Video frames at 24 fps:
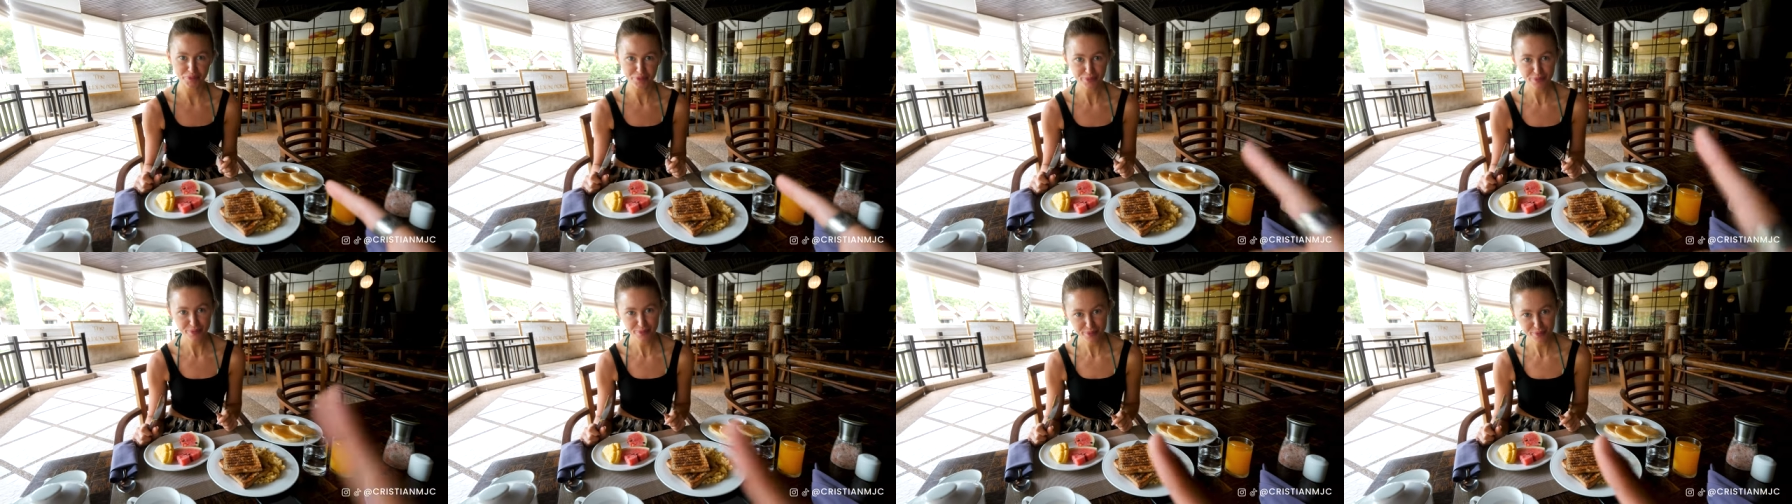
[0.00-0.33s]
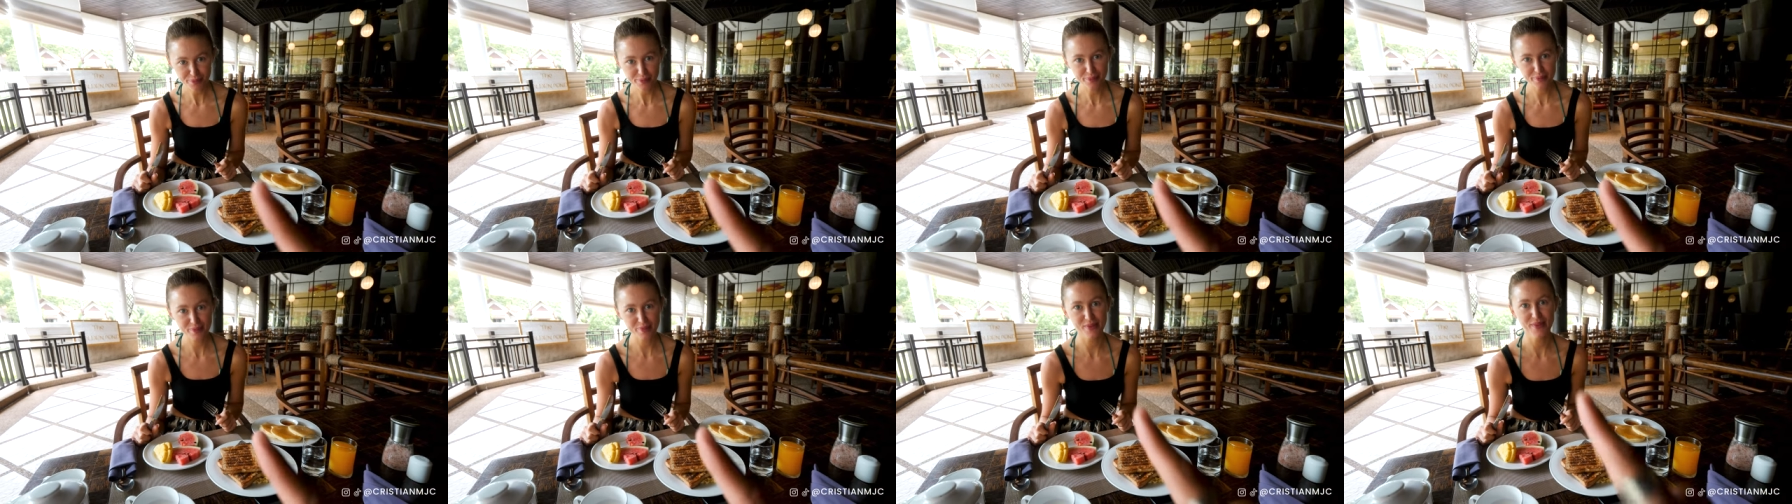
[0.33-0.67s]
If it was
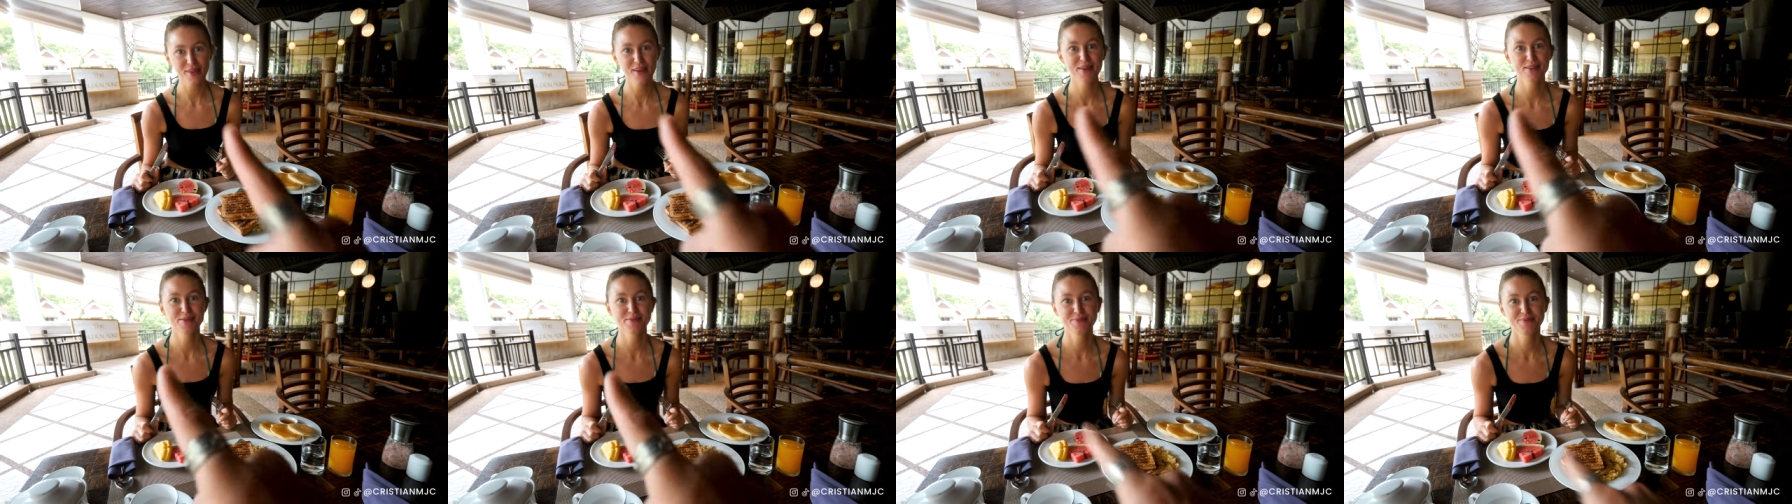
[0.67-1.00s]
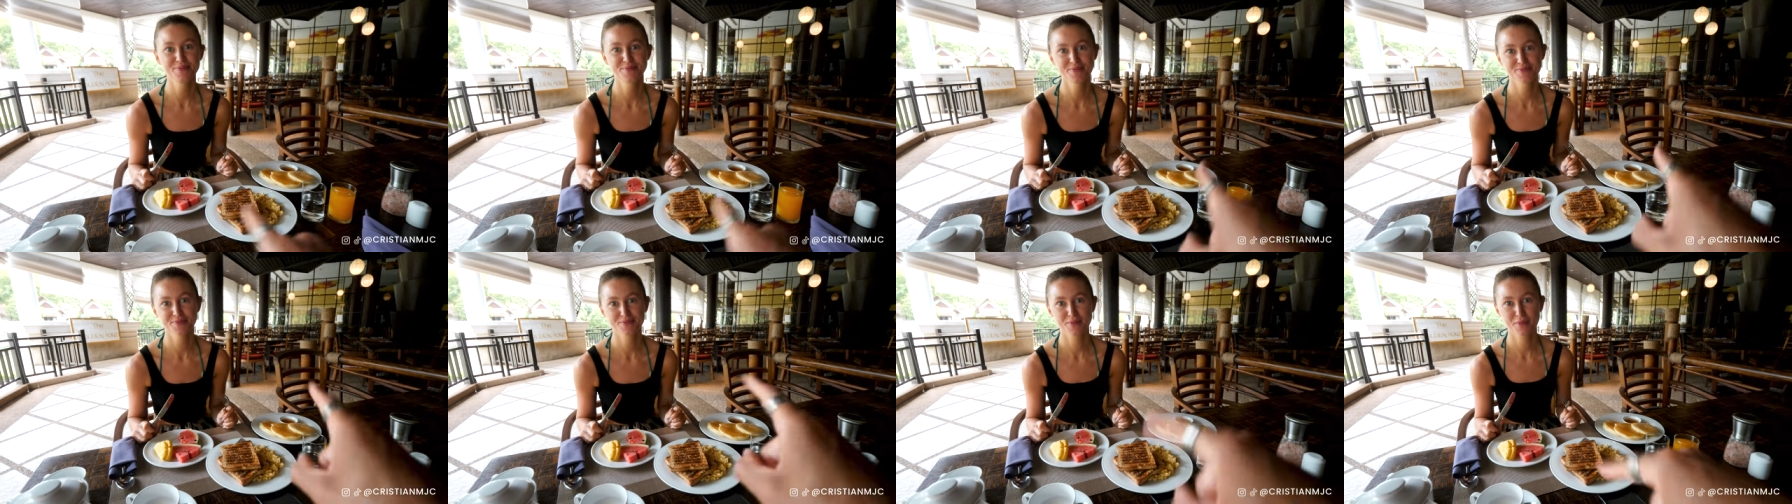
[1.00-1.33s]
me, I'd do it
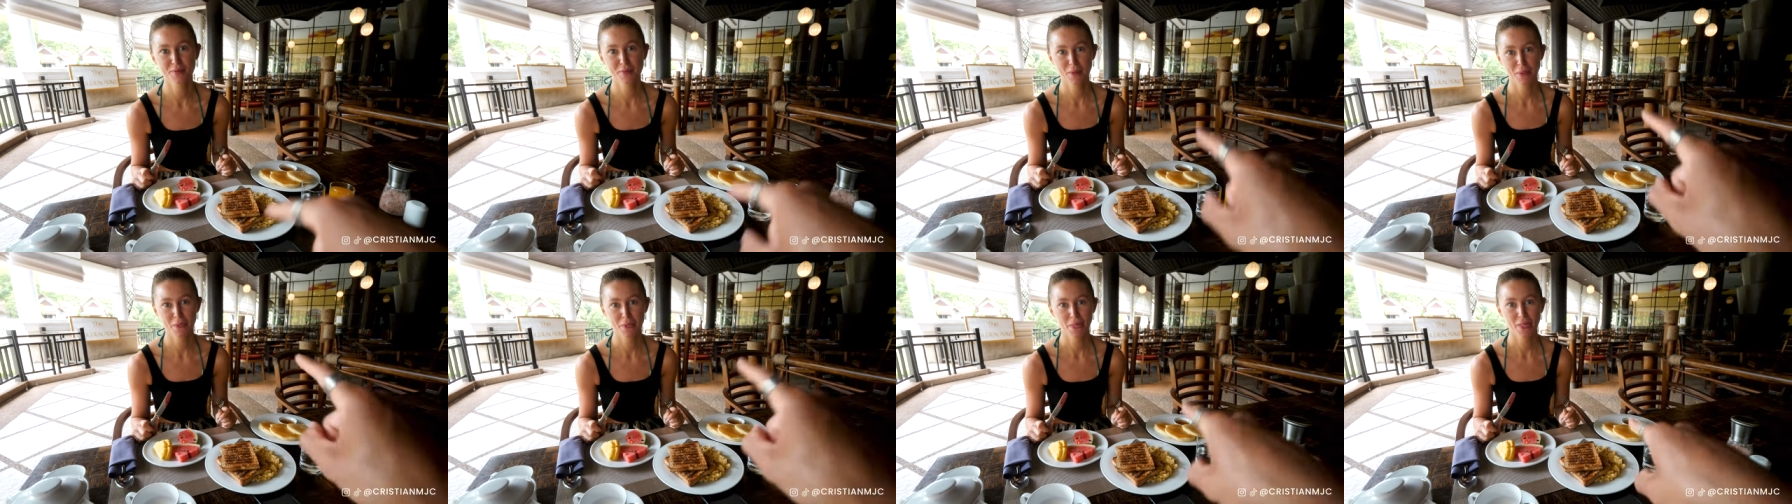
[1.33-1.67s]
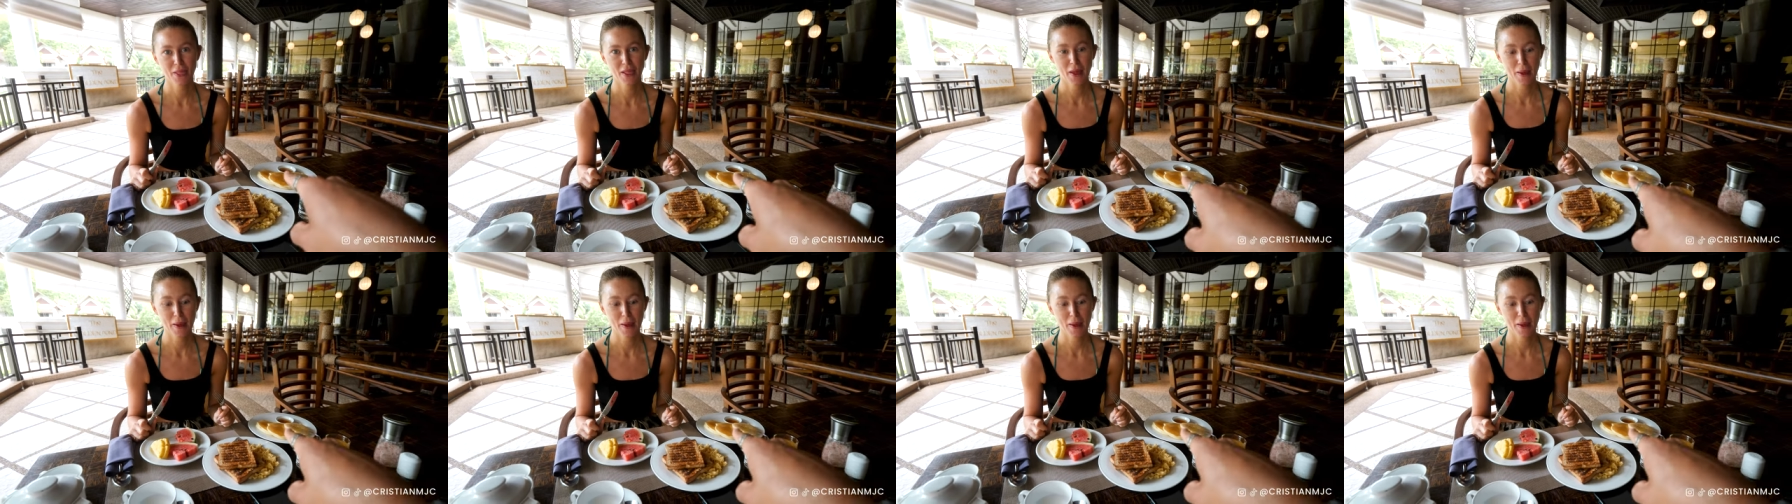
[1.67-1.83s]
the other way around.